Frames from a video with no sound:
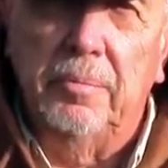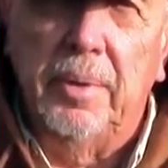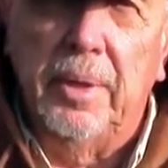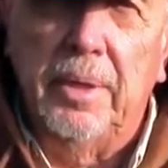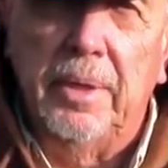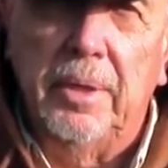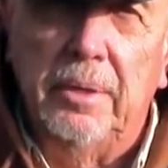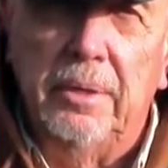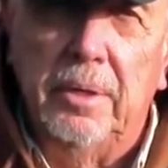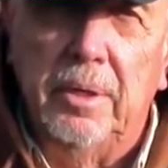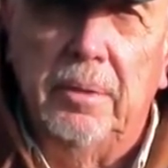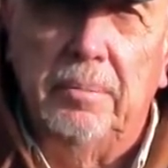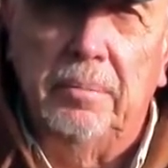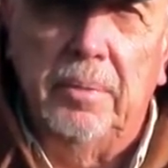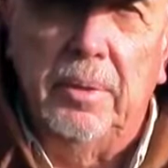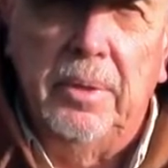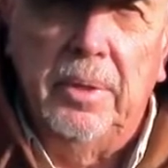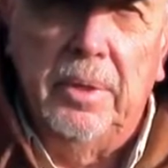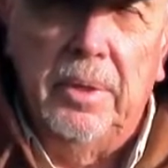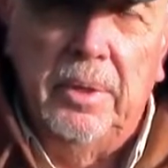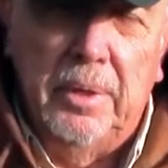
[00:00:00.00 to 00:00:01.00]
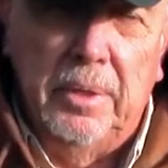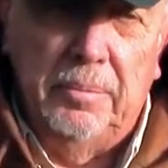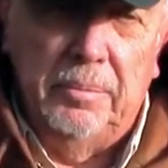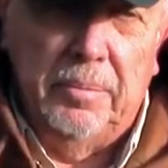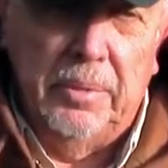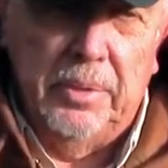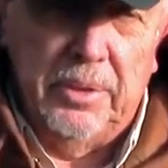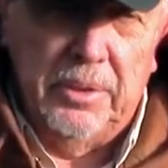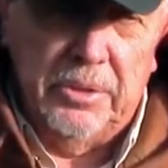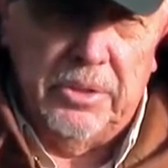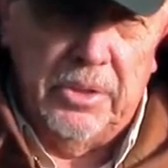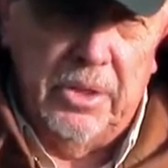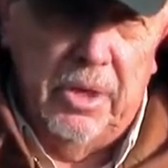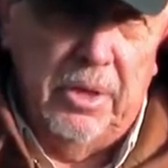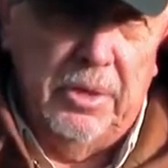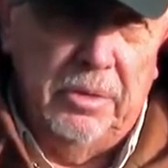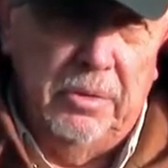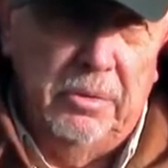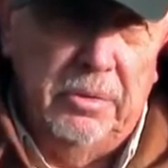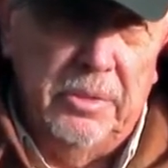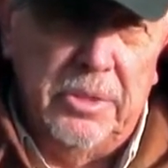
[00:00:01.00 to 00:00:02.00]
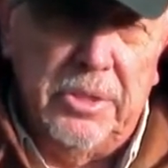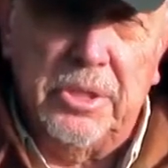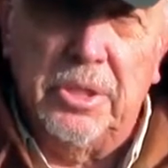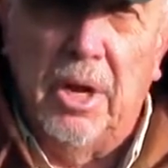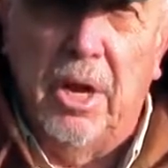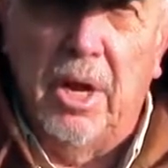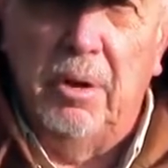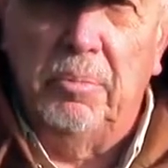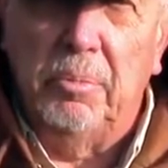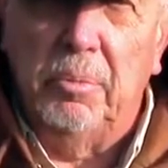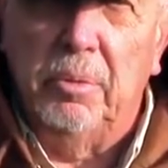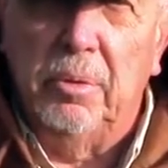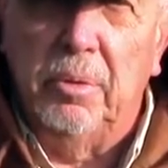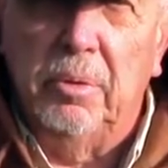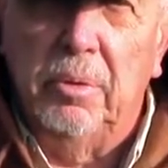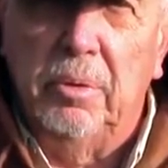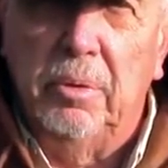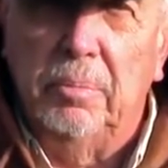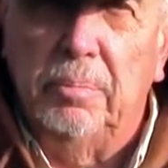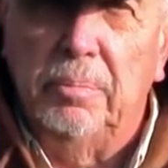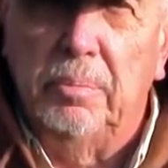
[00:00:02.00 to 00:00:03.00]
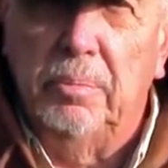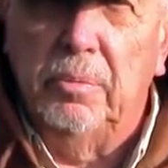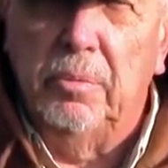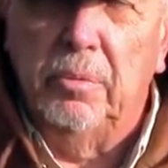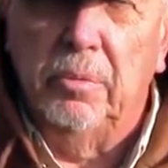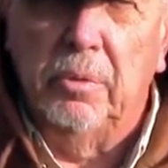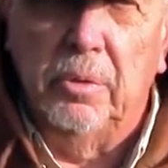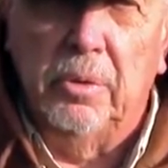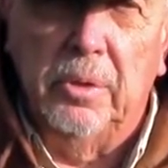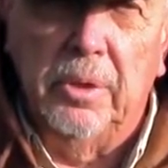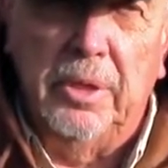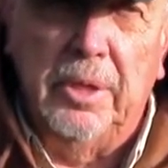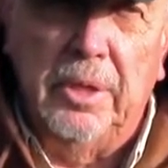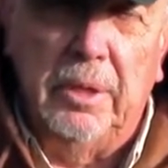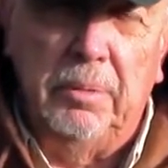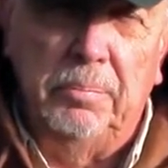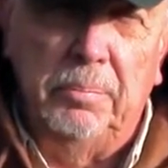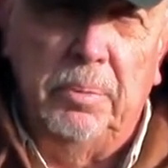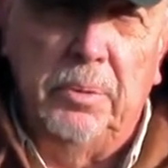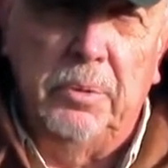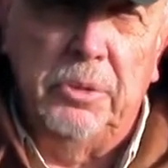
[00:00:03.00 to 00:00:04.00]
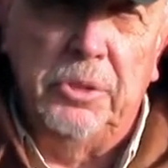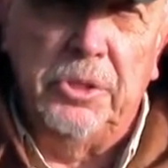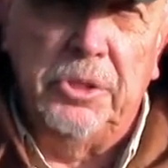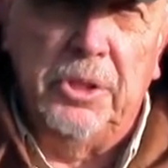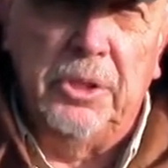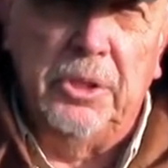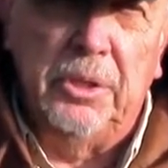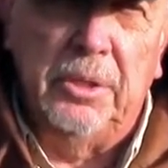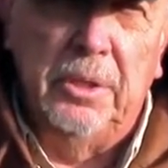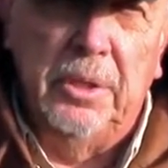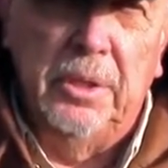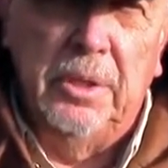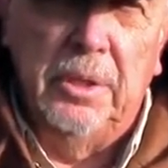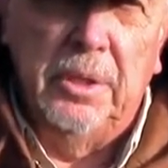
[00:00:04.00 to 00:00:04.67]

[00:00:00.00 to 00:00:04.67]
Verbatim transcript: it may end up but it's not going to stop we're going to we're going to keep pushing